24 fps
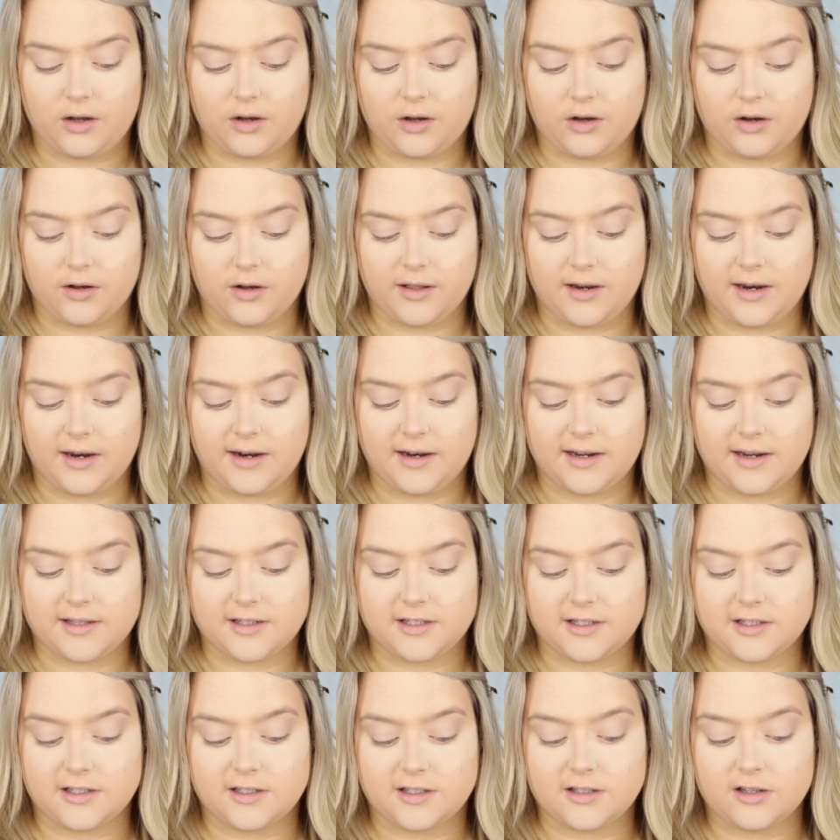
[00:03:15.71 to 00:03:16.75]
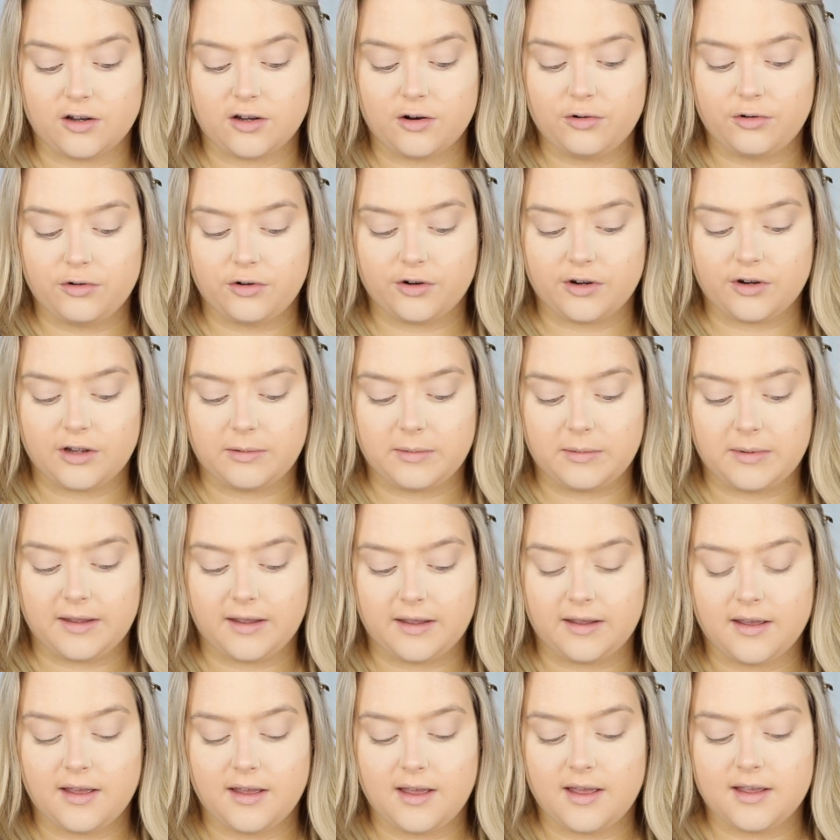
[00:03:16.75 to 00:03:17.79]
good and it's so
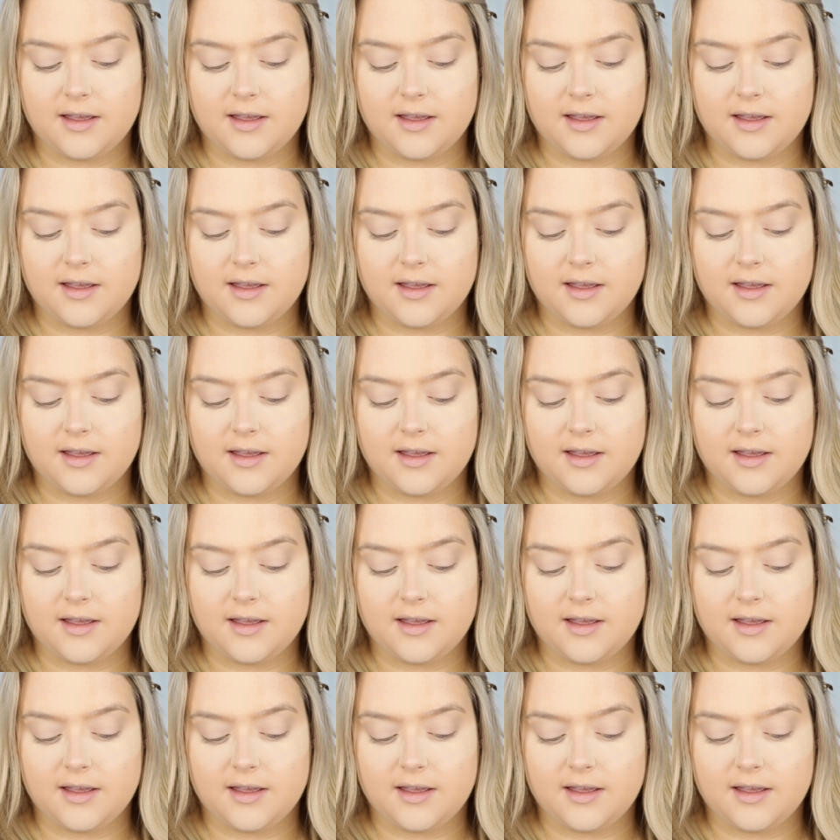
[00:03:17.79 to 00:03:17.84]
creamy,